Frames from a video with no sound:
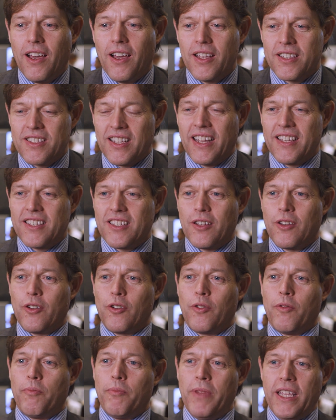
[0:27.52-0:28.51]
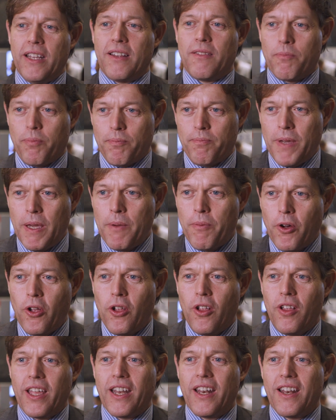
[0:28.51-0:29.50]
it's nice to meet
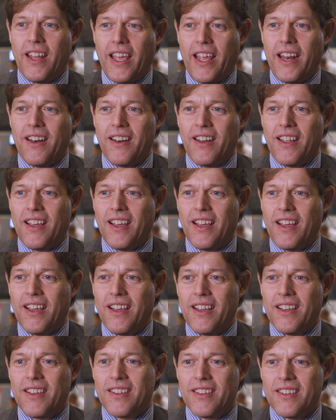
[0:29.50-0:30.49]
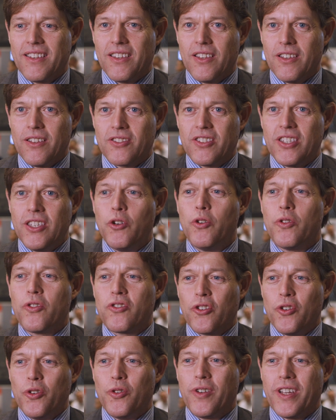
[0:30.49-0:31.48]
people and, and see
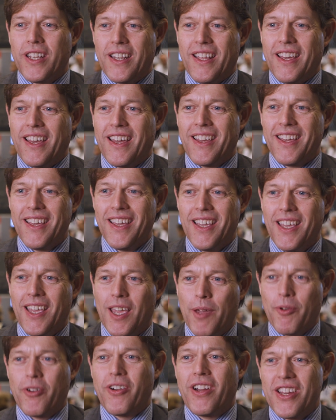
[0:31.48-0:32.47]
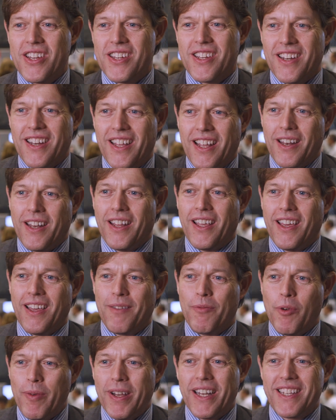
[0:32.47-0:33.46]
who's who in the immigration and
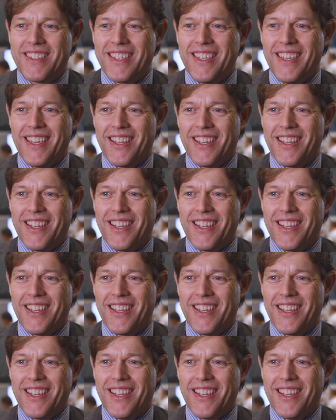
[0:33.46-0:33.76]
mobility